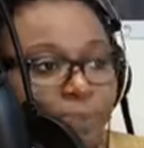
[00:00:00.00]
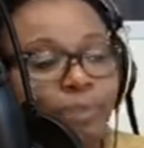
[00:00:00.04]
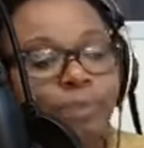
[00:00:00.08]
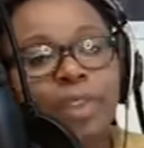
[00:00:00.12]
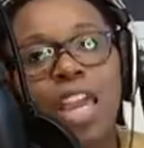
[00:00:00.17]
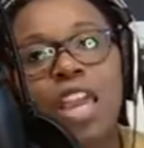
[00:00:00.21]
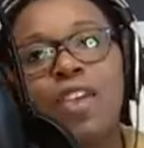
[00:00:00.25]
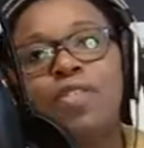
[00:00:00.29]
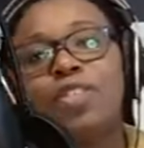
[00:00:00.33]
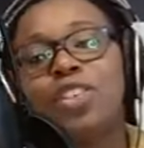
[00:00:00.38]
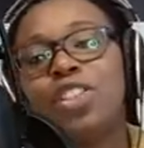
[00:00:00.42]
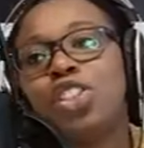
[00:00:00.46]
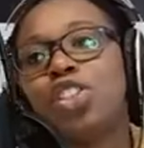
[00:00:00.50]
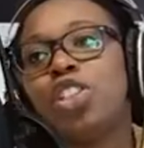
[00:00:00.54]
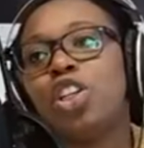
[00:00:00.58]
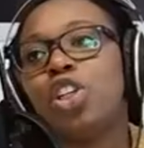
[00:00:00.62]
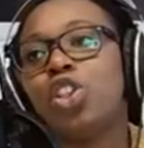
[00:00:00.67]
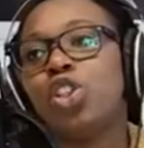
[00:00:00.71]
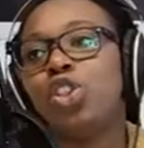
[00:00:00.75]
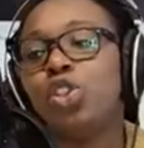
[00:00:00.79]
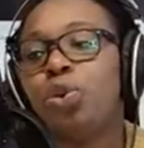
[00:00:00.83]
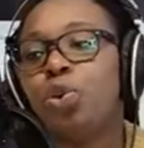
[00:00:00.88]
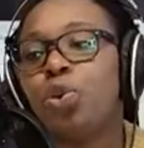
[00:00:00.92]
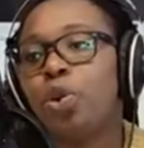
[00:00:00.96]
if it's just a
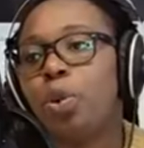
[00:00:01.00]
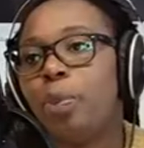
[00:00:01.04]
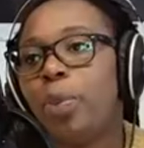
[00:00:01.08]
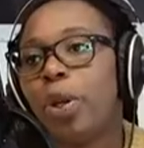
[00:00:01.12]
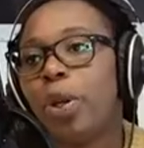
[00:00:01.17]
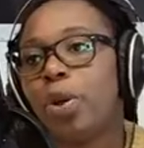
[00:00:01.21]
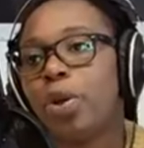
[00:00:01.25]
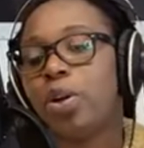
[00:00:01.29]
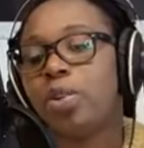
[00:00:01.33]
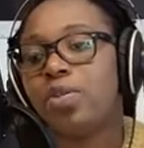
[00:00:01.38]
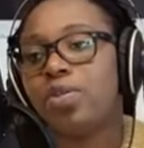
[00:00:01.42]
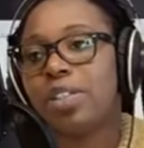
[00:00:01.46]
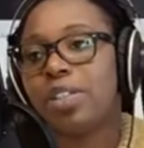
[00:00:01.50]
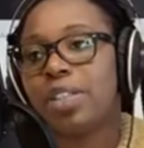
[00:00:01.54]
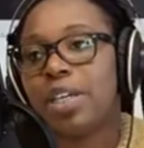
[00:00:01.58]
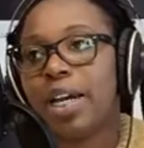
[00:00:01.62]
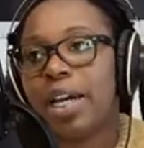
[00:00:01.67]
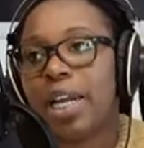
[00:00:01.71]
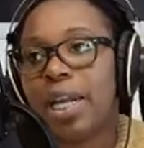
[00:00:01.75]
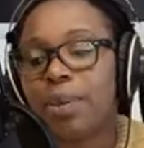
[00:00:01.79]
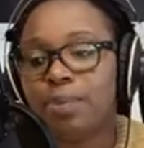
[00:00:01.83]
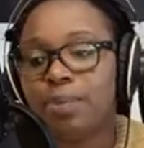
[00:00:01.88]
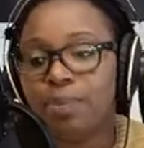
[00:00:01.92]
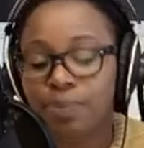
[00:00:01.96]
short period of
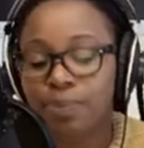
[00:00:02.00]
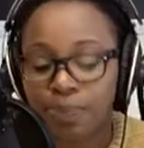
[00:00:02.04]
time,